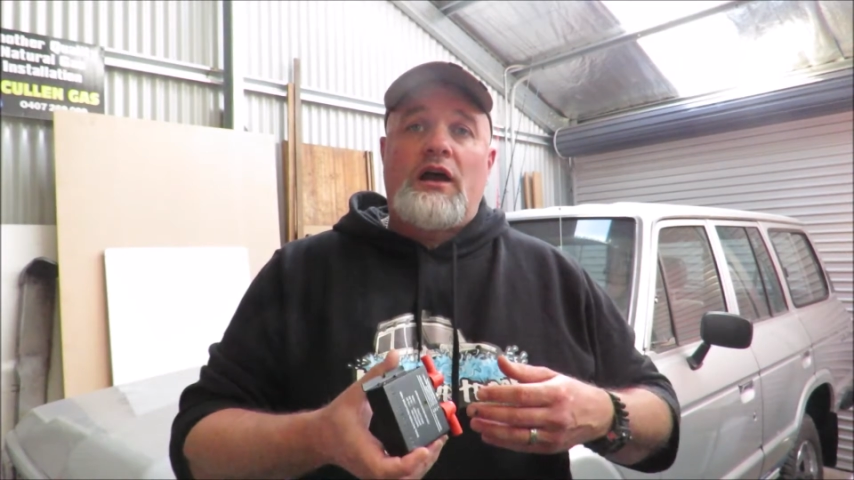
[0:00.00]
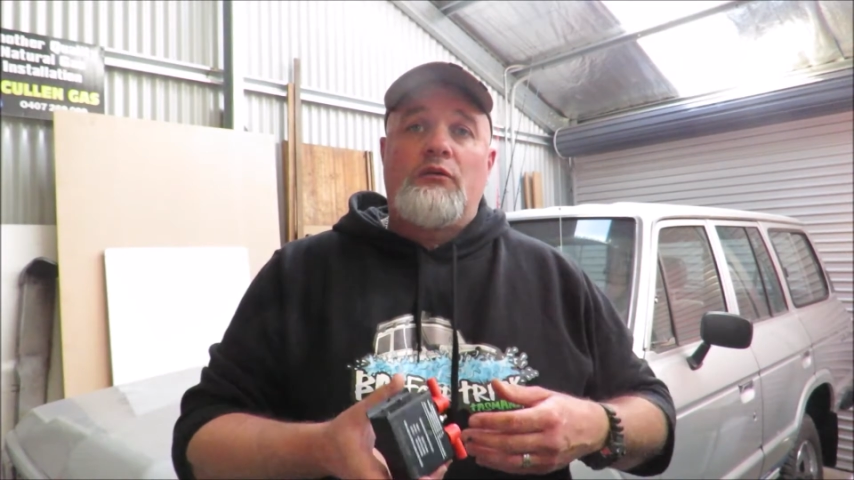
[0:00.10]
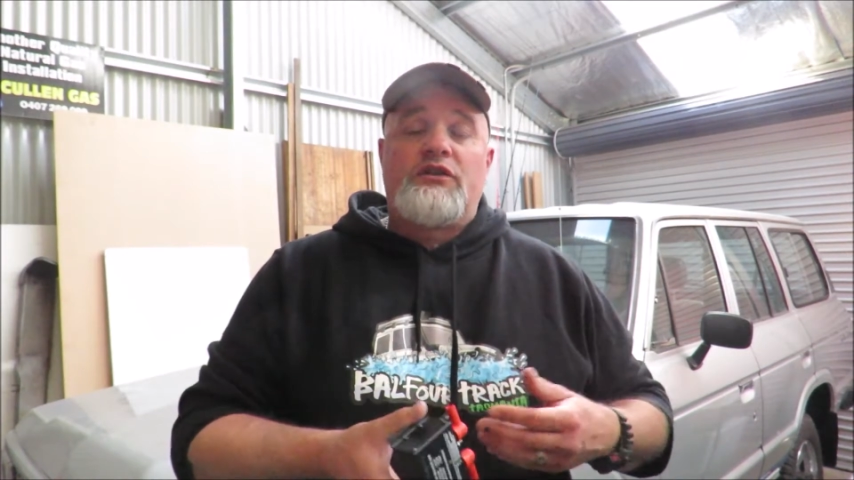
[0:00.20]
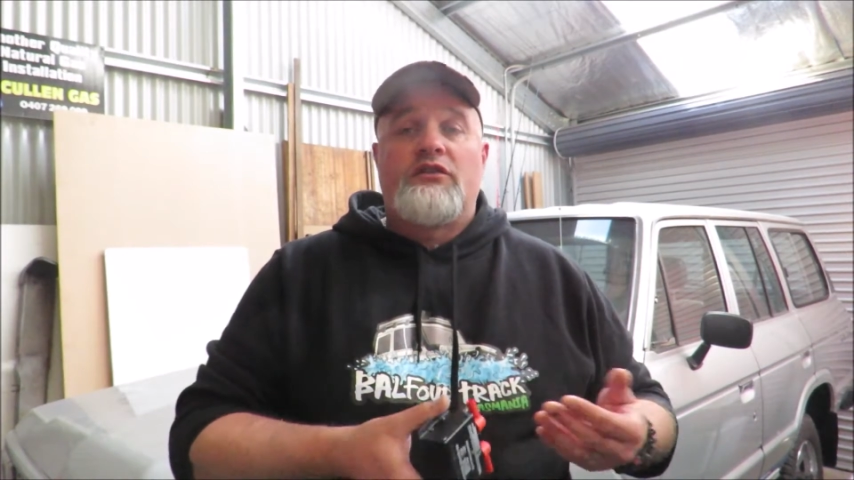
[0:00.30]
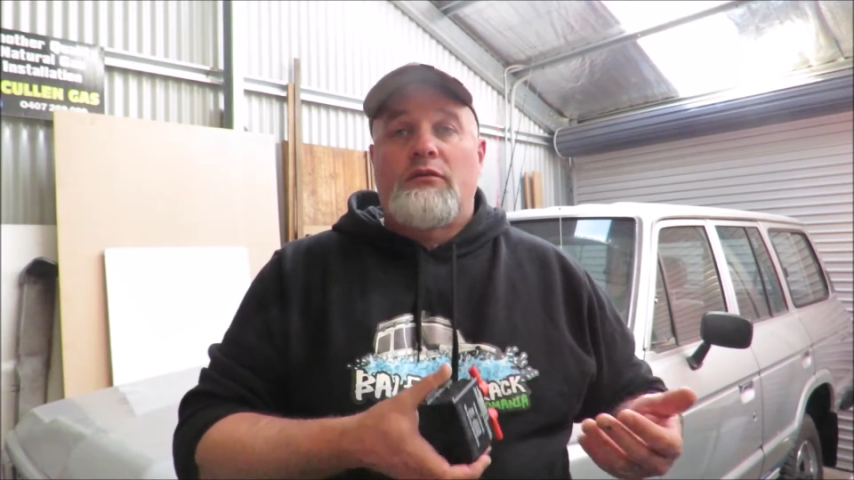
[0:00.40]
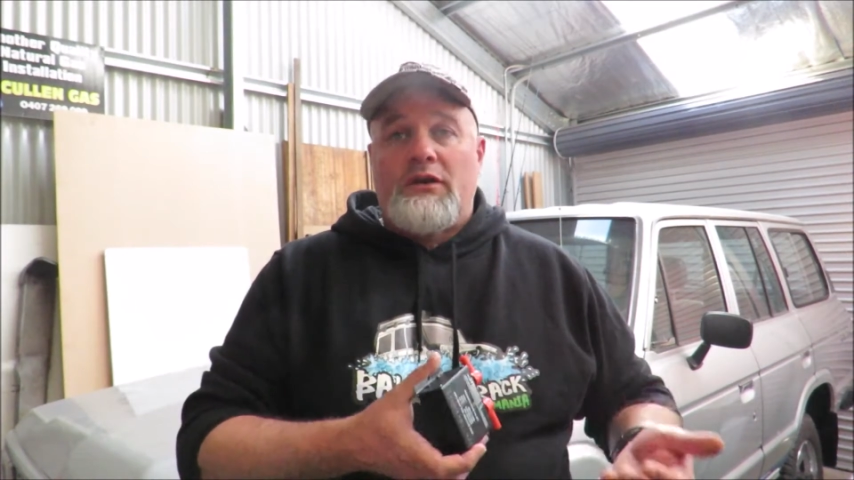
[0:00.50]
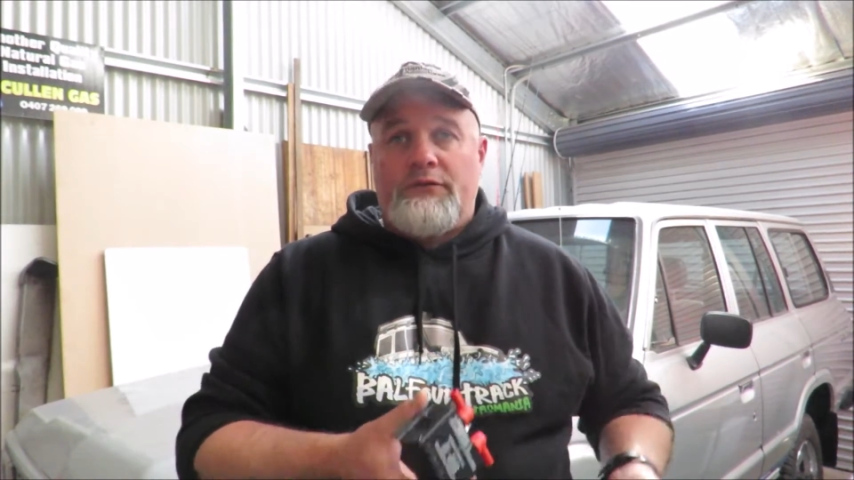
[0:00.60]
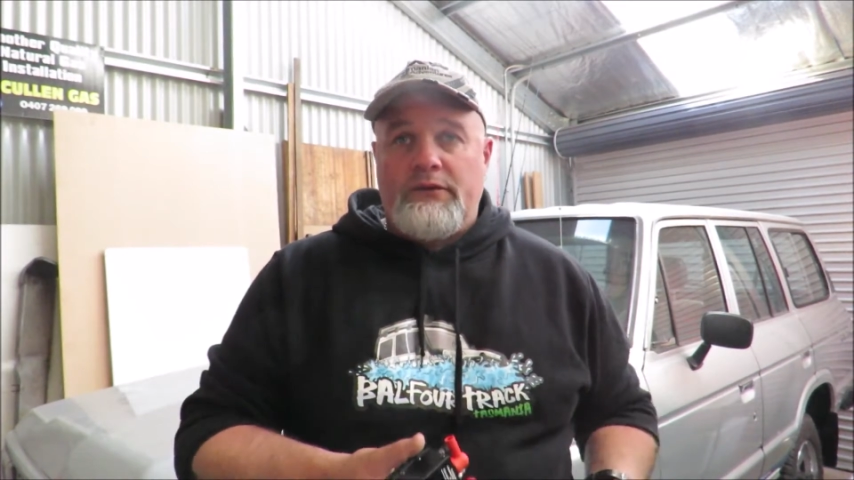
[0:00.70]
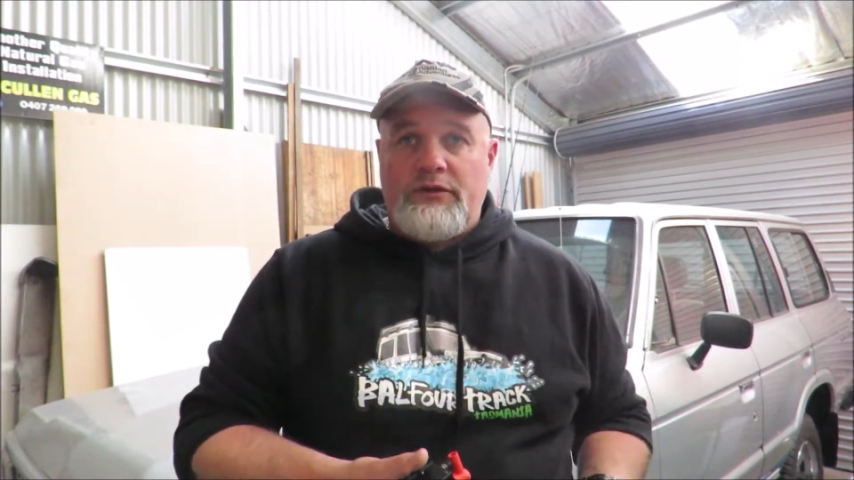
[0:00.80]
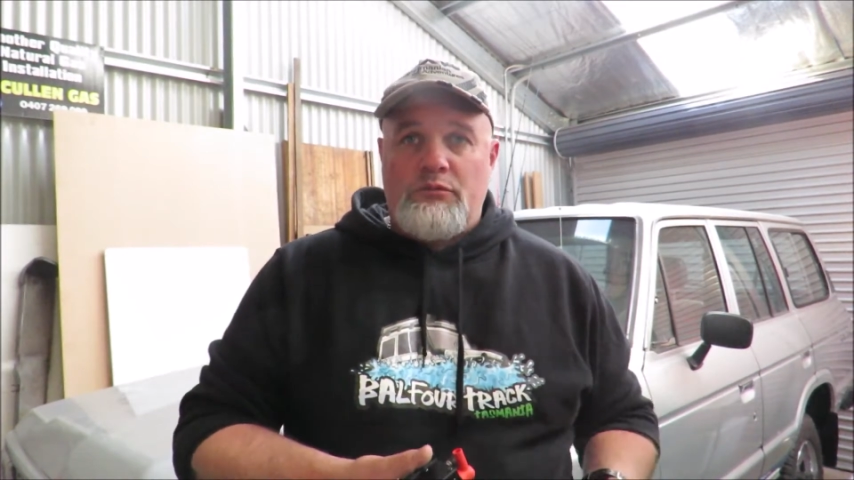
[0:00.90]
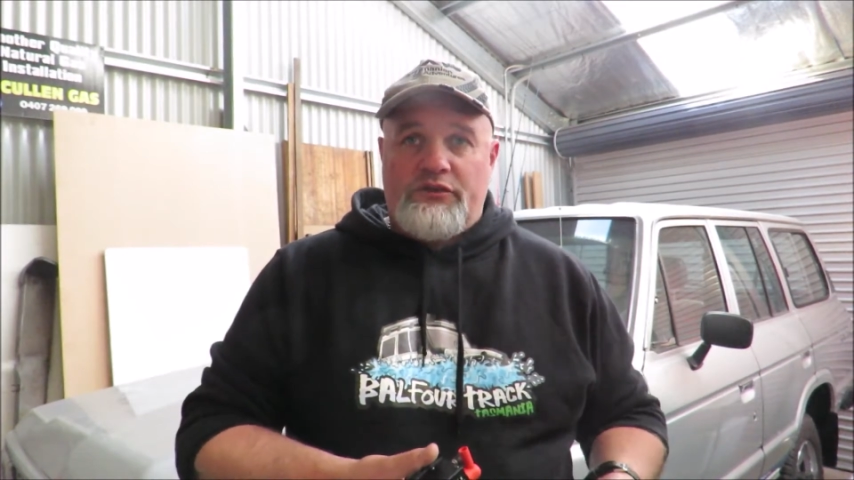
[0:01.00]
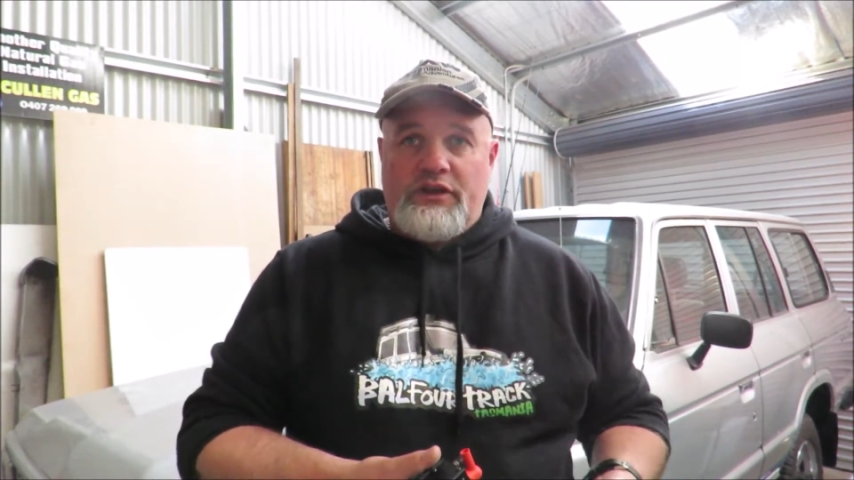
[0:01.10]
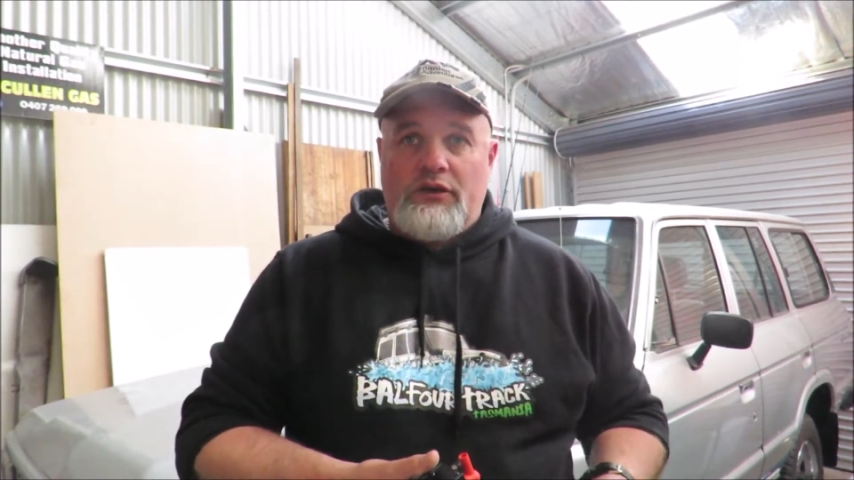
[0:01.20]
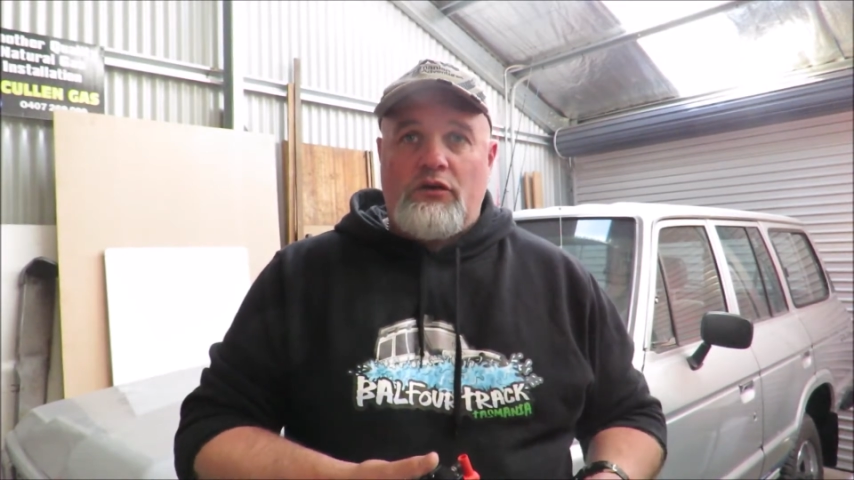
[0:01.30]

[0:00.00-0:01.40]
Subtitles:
which is about 50%